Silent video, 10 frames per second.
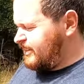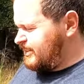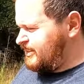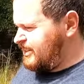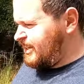
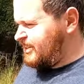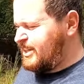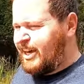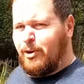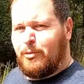this
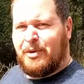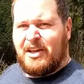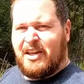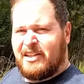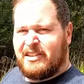sick tale
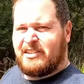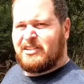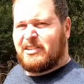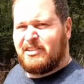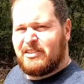
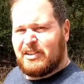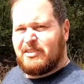begins.